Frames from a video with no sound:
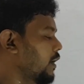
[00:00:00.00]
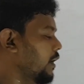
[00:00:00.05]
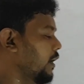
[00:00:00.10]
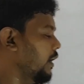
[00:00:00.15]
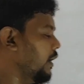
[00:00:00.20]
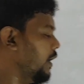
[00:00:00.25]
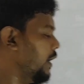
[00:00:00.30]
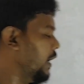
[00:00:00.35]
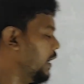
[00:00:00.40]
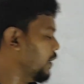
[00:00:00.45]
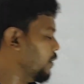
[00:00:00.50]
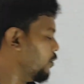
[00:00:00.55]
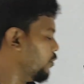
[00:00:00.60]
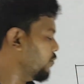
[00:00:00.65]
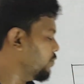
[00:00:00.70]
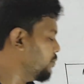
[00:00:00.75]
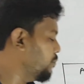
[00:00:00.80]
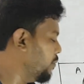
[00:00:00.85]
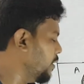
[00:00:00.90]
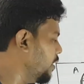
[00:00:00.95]
n
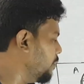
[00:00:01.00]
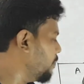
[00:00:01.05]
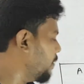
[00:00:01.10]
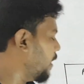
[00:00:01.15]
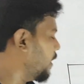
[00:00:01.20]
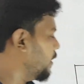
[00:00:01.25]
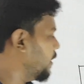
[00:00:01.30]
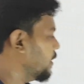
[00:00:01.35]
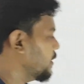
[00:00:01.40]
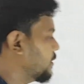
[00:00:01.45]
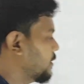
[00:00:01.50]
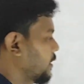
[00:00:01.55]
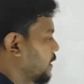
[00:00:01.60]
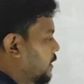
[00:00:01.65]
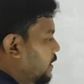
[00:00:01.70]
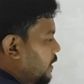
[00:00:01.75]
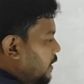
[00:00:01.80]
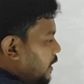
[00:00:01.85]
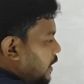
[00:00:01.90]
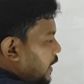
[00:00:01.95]
of B minus A,
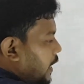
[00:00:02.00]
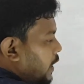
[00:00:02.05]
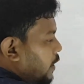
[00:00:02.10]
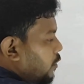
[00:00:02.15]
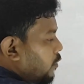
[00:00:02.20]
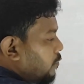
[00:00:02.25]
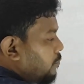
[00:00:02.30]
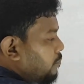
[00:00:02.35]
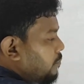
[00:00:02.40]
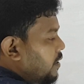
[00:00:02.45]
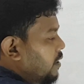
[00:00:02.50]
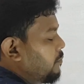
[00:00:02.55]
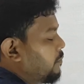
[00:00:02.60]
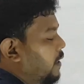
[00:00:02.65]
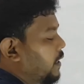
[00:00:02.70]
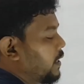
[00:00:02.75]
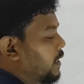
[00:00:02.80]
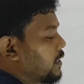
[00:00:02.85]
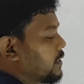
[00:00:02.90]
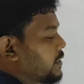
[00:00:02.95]
n of B
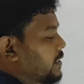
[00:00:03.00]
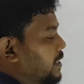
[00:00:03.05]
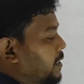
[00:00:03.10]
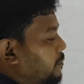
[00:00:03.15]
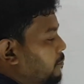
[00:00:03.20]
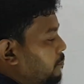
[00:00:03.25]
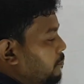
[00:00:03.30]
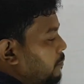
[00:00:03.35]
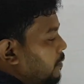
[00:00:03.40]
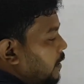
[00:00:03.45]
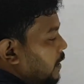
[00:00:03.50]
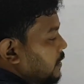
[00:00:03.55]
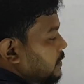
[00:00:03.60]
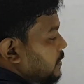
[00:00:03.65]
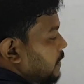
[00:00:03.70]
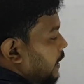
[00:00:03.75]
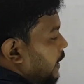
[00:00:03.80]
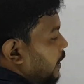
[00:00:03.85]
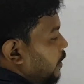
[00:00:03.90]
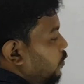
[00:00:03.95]
minus A plus
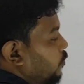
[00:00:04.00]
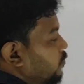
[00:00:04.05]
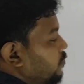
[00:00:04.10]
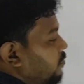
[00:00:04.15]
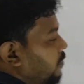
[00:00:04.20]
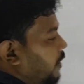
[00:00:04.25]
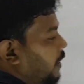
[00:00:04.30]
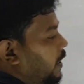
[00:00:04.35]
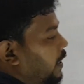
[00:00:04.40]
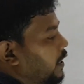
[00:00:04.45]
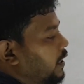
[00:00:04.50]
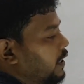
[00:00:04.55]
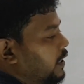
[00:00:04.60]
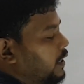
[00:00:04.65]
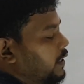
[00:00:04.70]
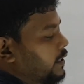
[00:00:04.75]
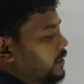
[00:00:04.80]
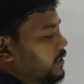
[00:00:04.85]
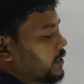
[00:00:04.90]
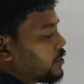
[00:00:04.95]
n of A
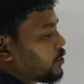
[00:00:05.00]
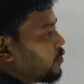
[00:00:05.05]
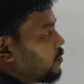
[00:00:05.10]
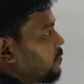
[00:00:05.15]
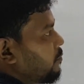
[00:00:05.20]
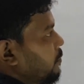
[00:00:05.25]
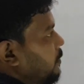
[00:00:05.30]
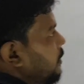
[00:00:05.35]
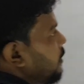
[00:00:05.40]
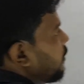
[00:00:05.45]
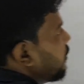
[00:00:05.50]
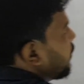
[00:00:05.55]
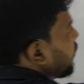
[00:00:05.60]
intersection B.